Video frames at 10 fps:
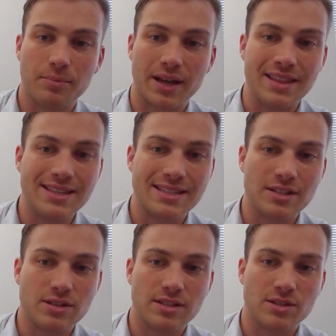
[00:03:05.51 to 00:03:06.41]
but in this
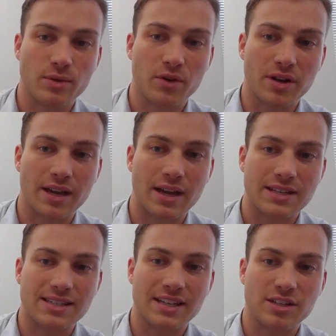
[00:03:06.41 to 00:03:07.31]
instance, we've got
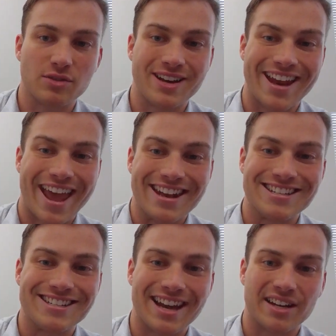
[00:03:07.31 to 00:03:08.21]
a signature and an
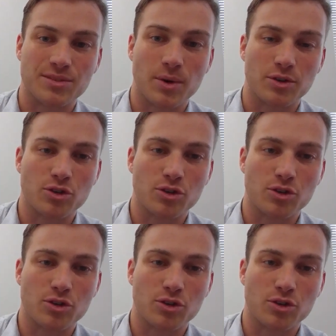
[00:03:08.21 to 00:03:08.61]
end date as well.